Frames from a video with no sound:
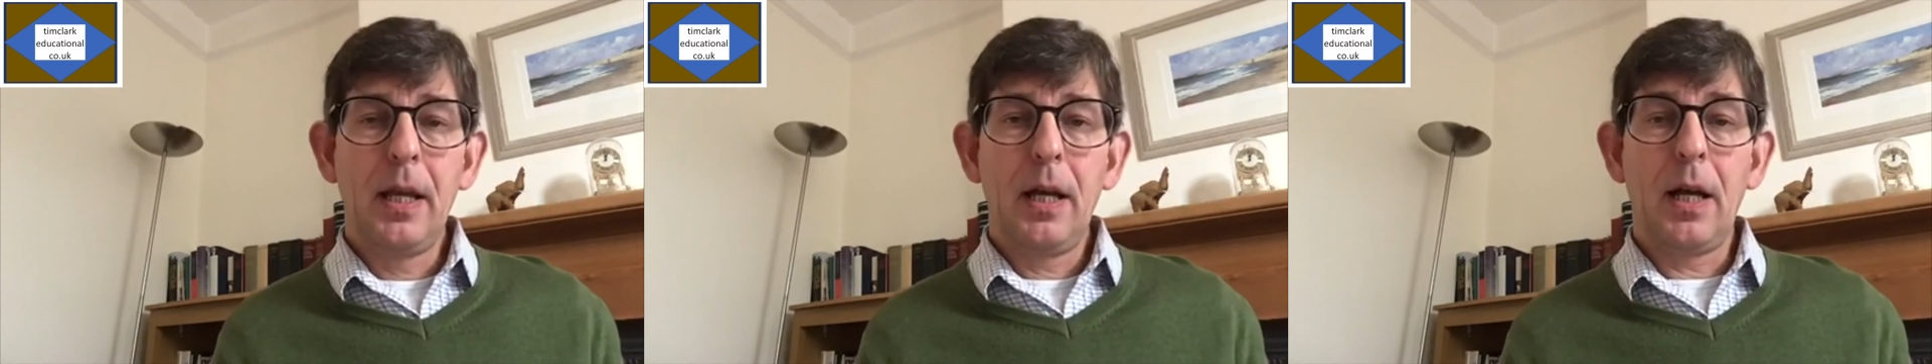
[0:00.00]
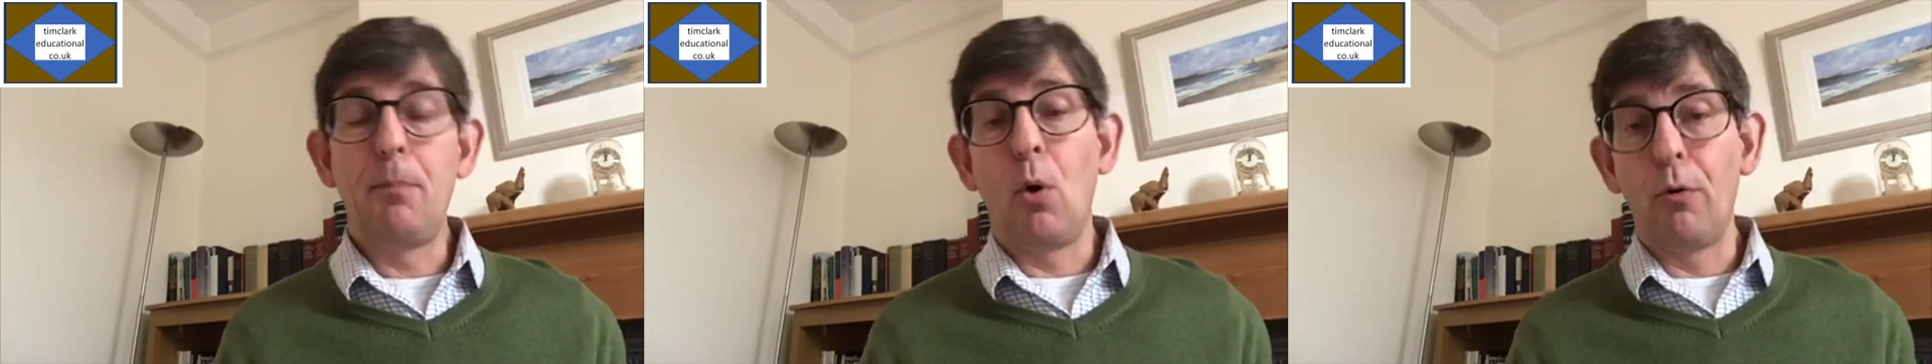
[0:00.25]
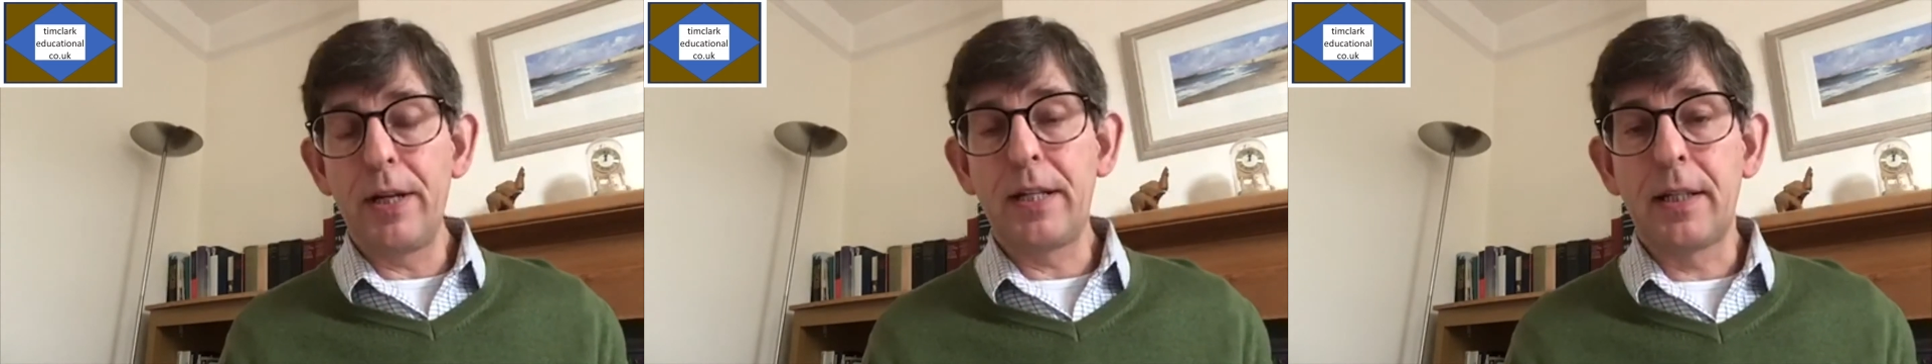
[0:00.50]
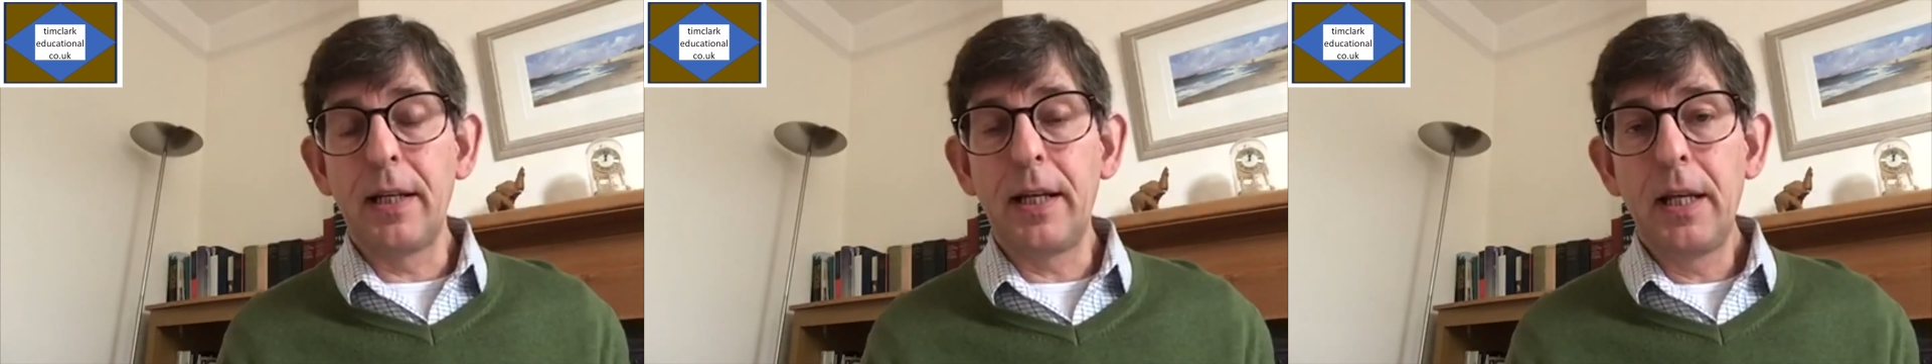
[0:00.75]
and more
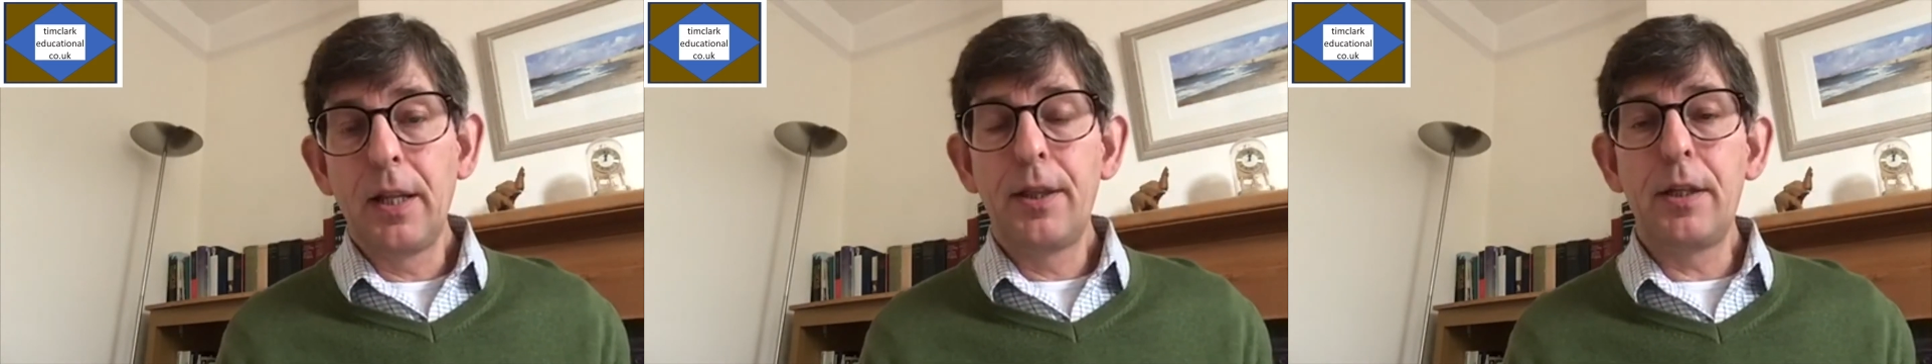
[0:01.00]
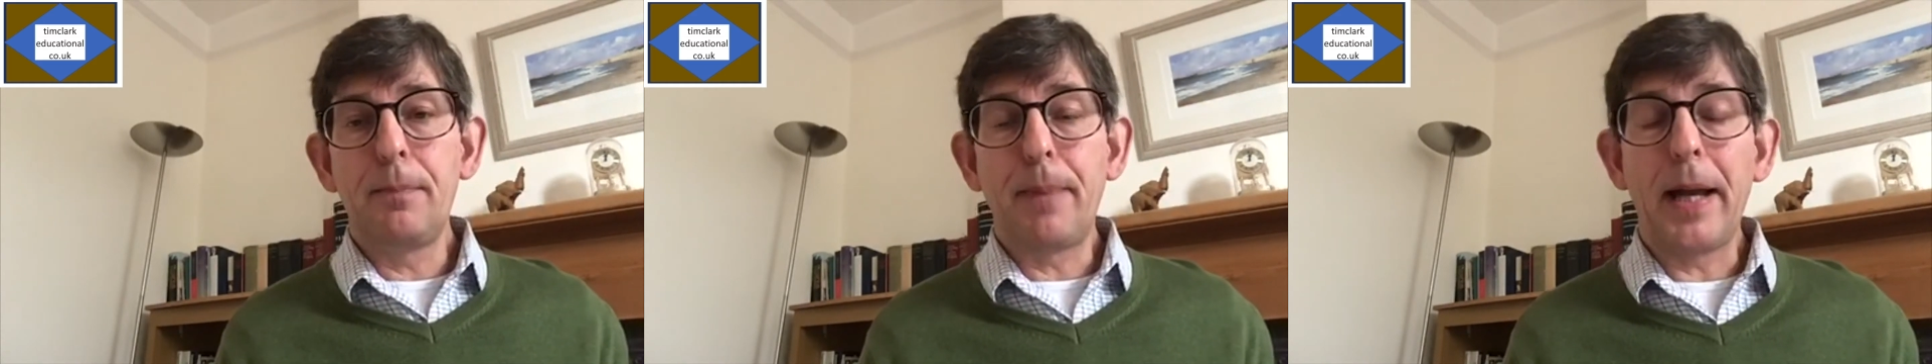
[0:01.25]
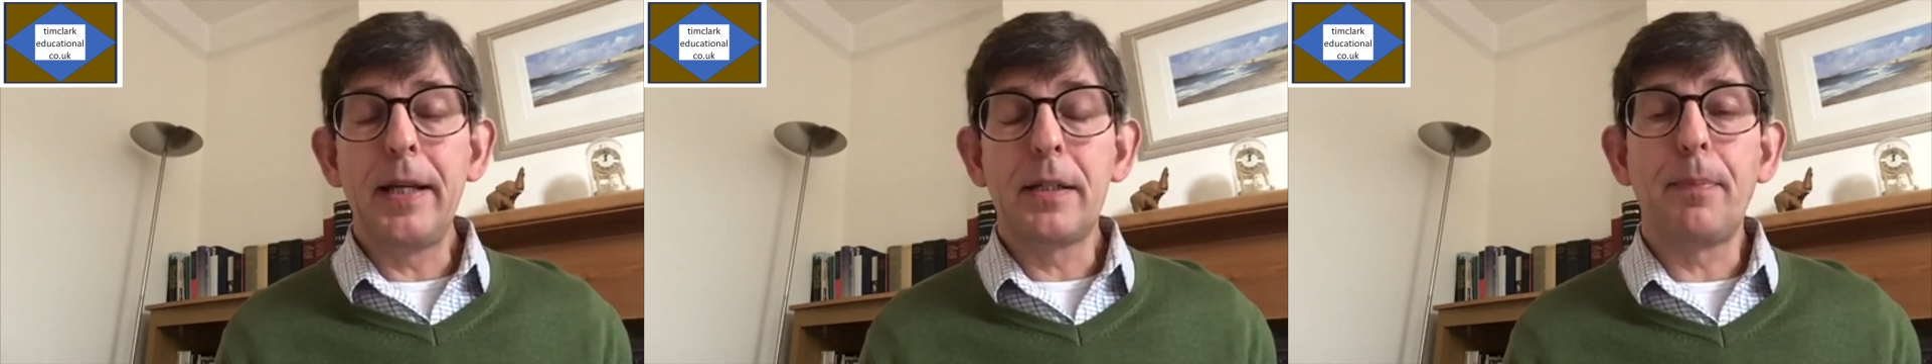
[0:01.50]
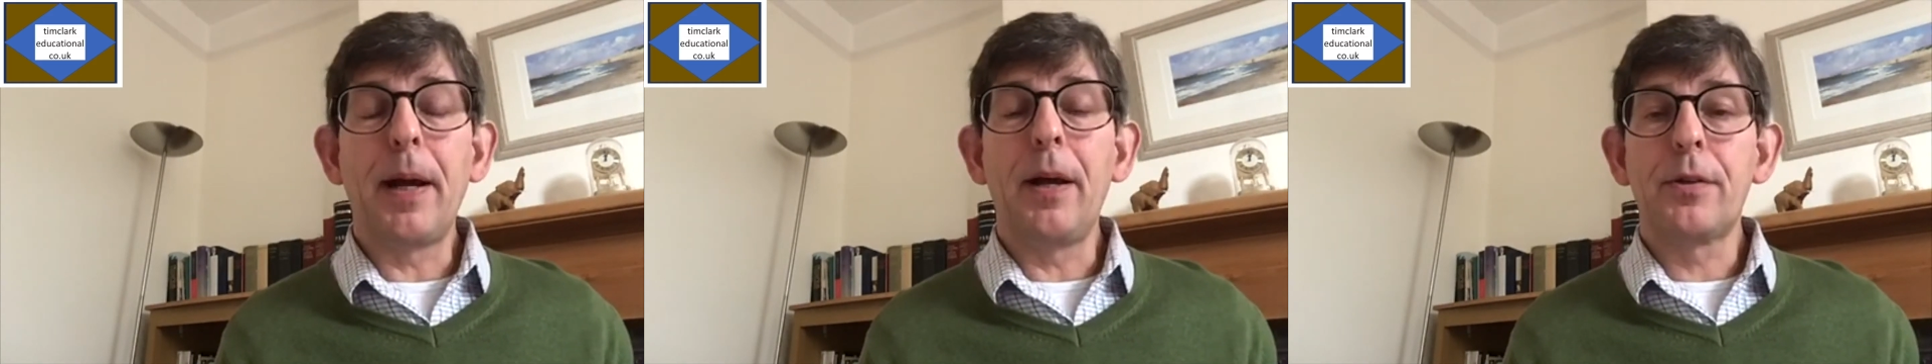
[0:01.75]
recently, the debate
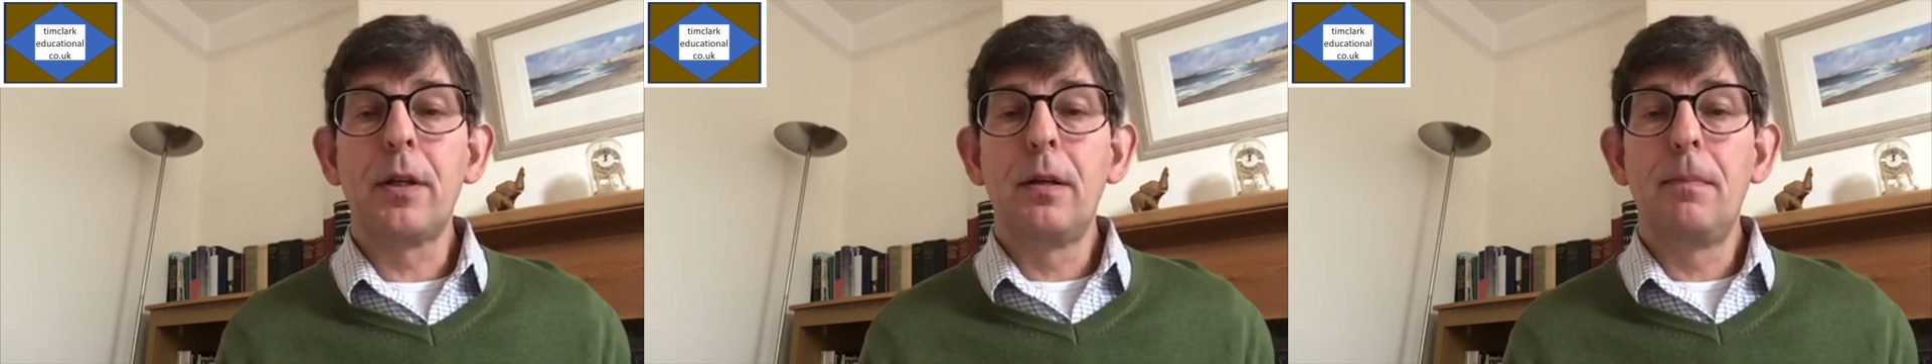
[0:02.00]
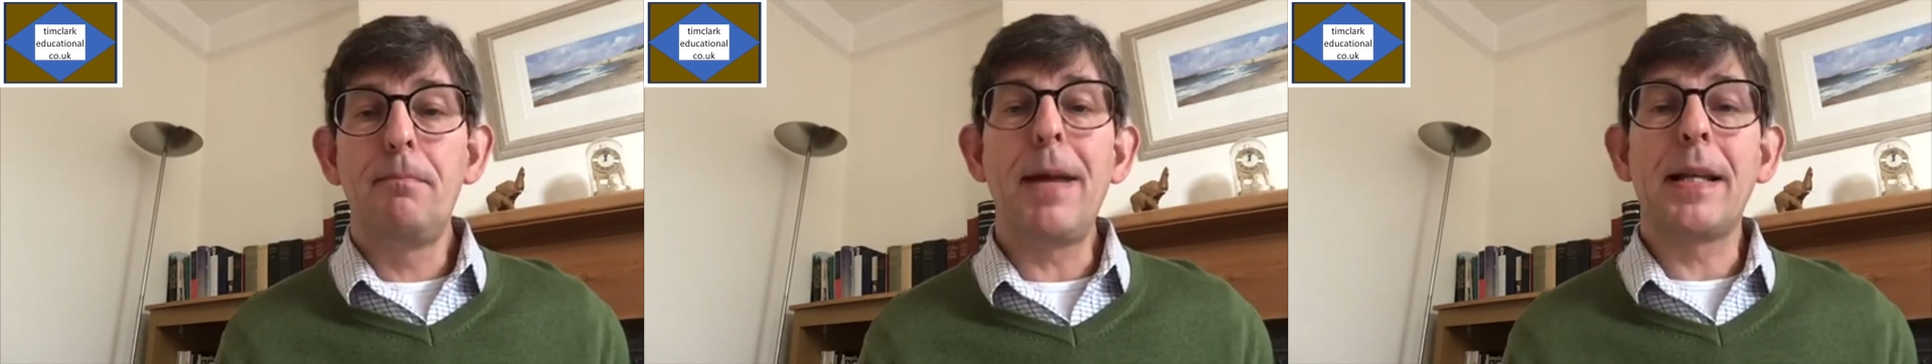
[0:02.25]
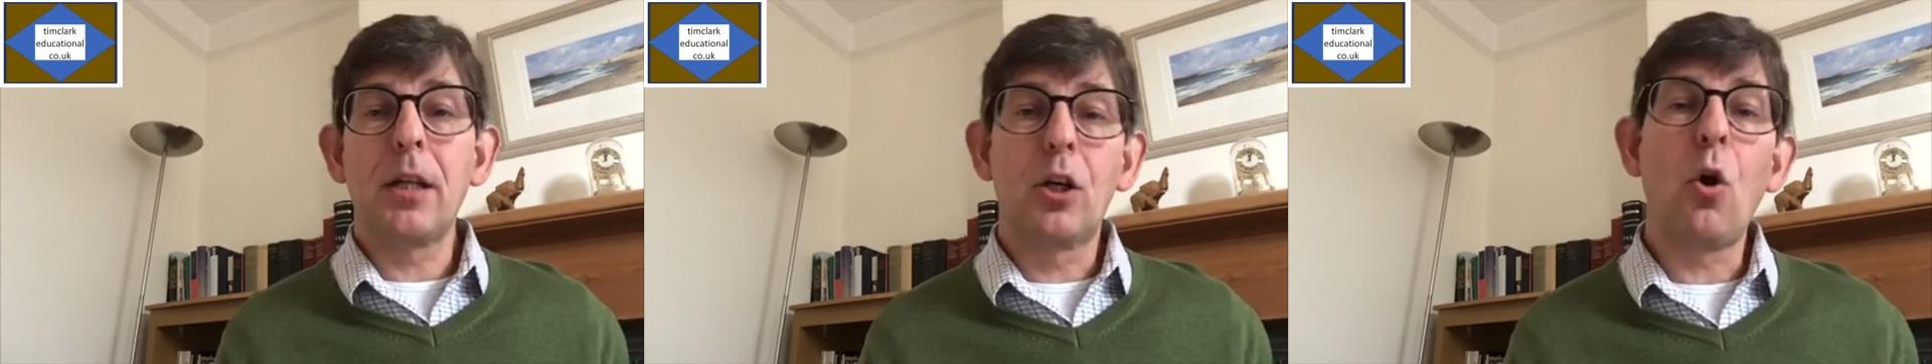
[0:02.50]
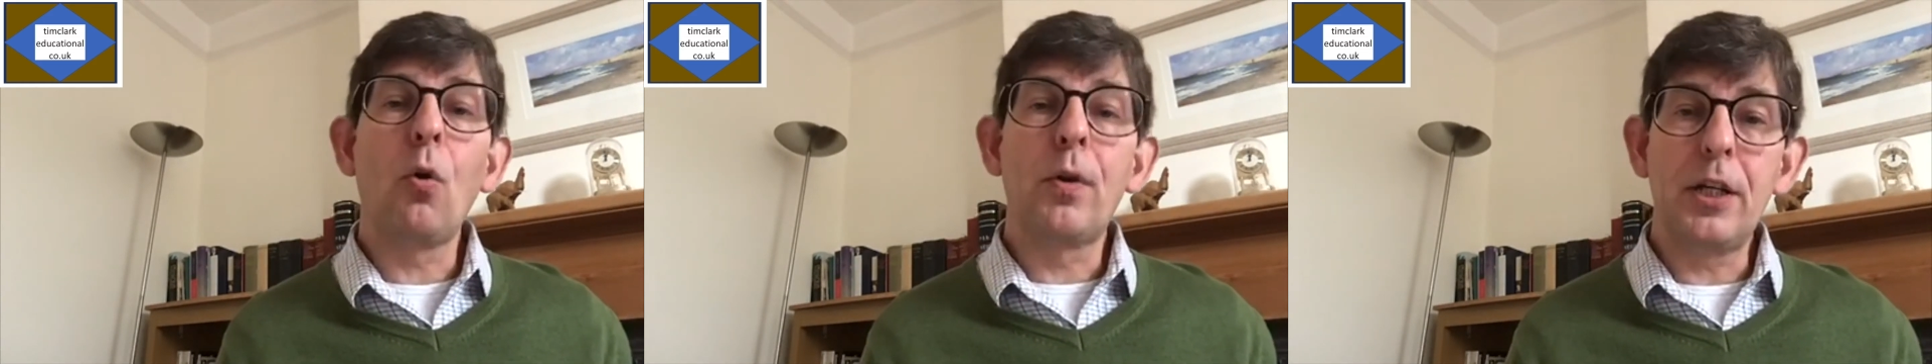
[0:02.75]
about
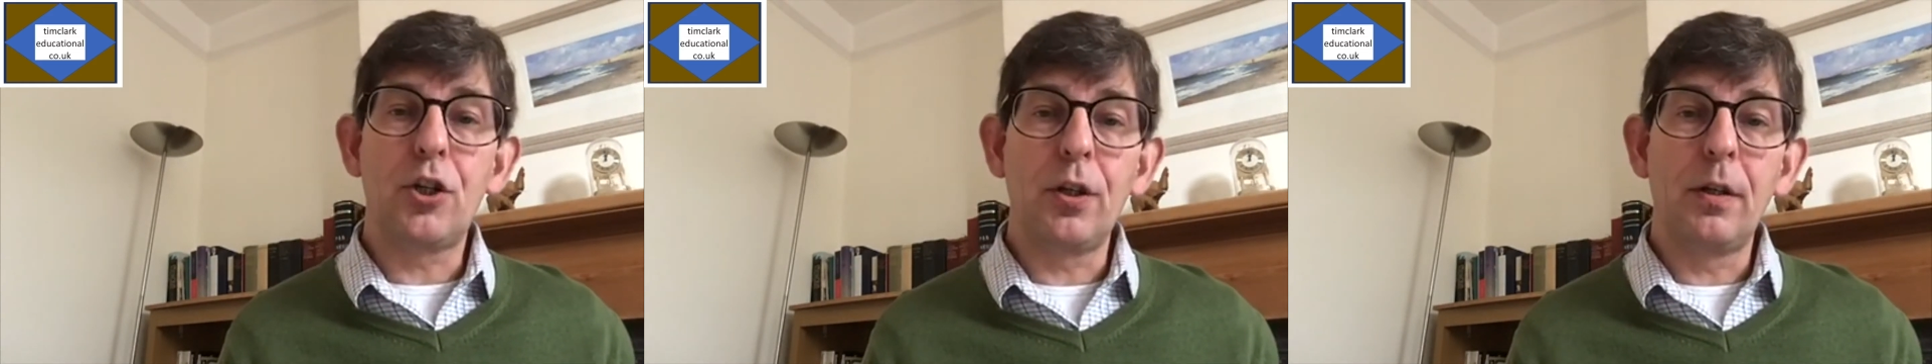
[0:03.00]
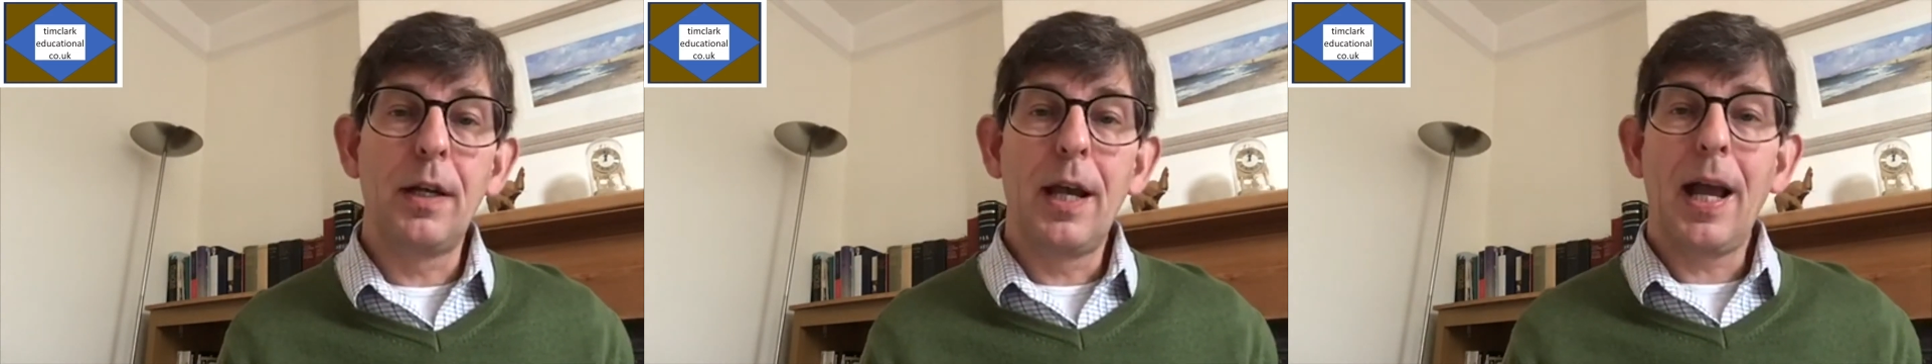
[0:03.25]
metacognition,